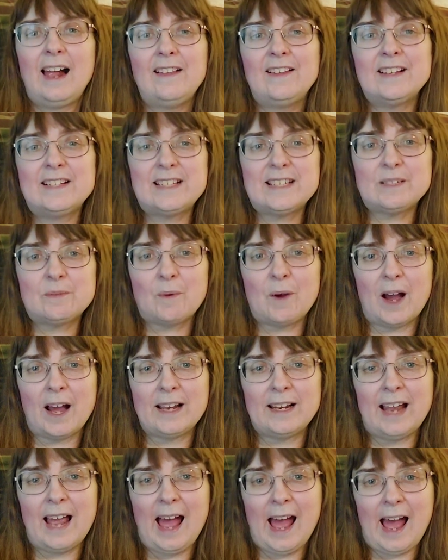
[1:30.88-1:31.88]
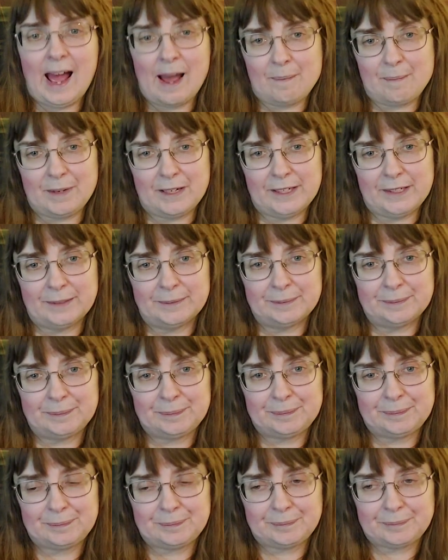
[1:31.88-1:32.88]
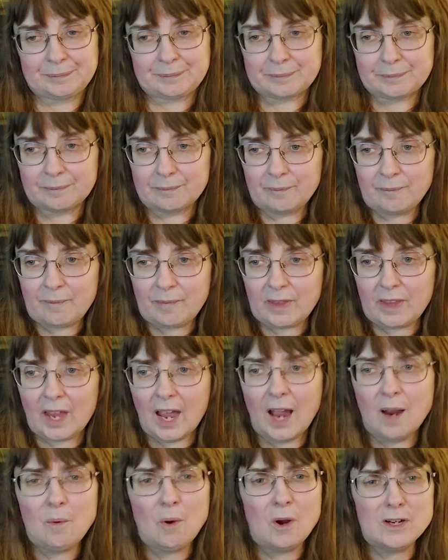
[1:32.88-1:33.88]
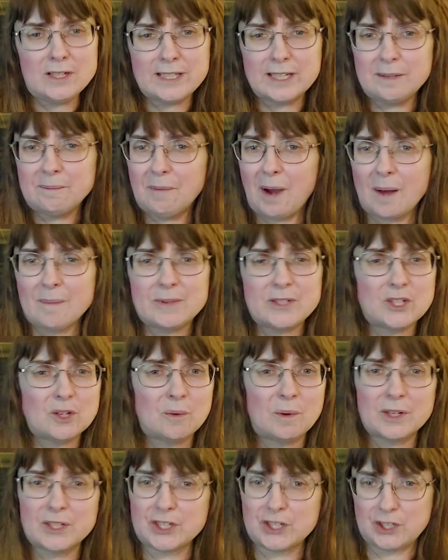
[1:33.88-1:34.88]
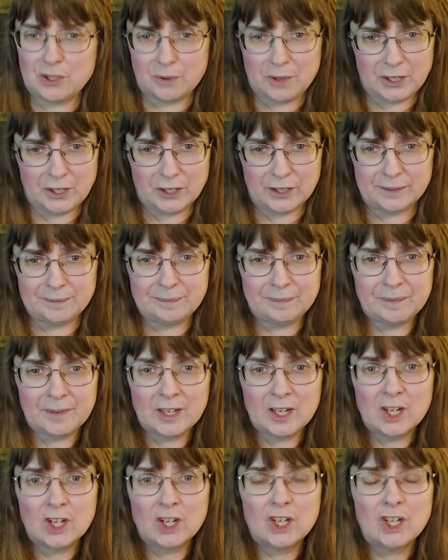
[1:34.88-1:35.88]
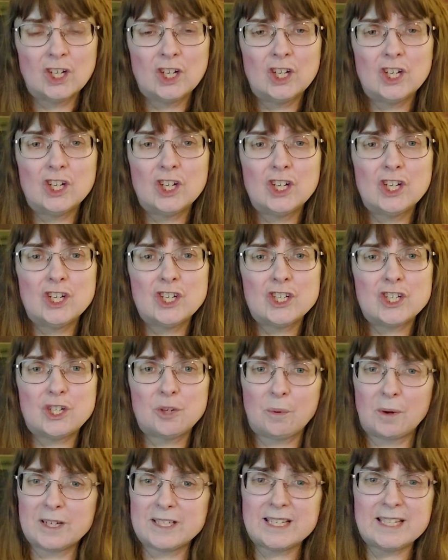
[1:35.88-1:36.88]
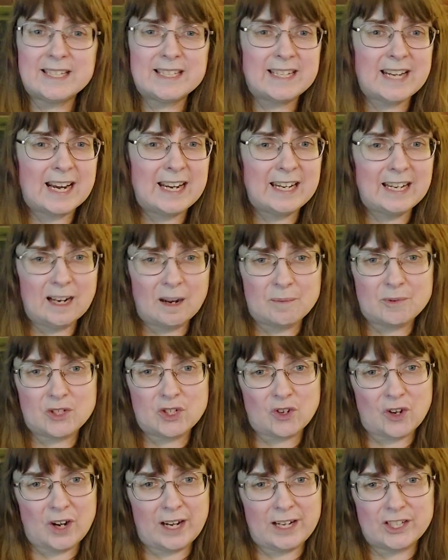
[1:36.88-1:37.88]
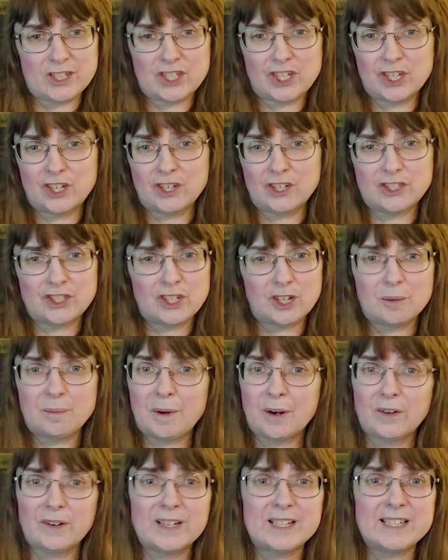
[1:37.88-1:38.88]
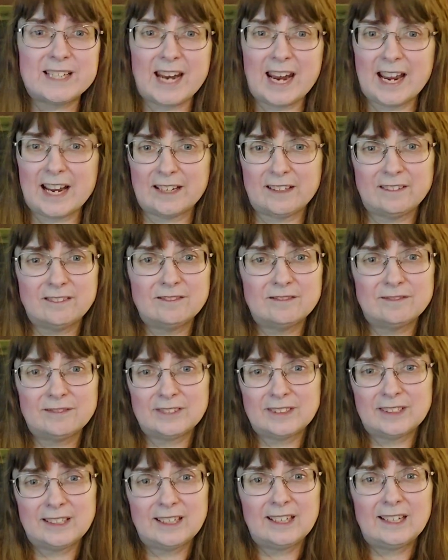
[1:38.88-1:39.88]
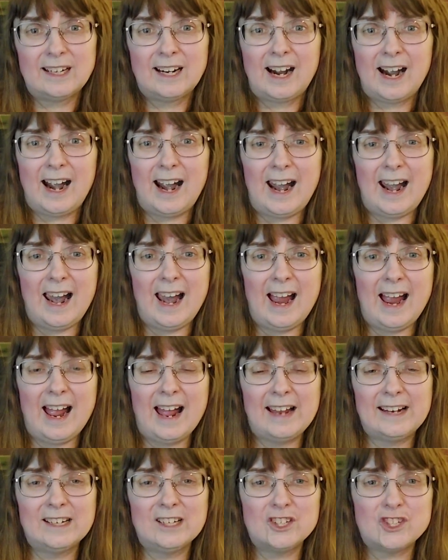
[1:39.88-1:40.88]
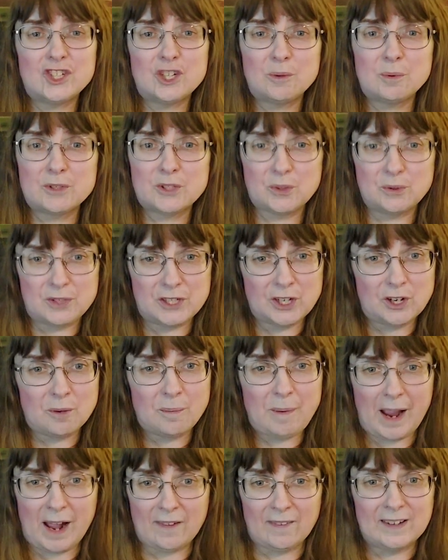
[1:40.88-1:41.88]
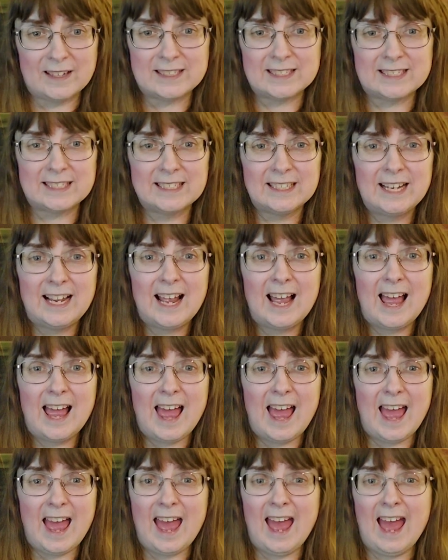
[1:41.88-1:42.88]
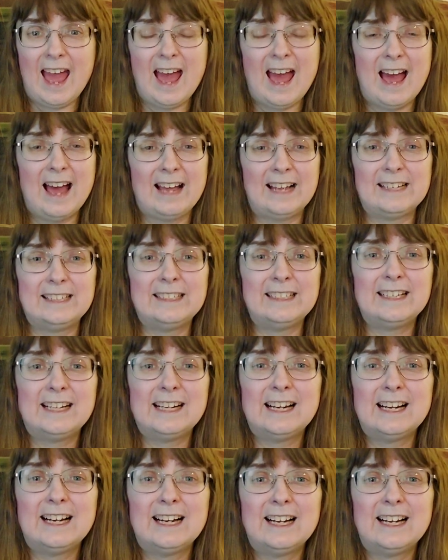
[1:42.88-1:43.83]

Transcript: this is what happened. I walked in. Mom wasn't doing good. She wasn't standing up straight. She she could barely stand, and she was losing her balance, and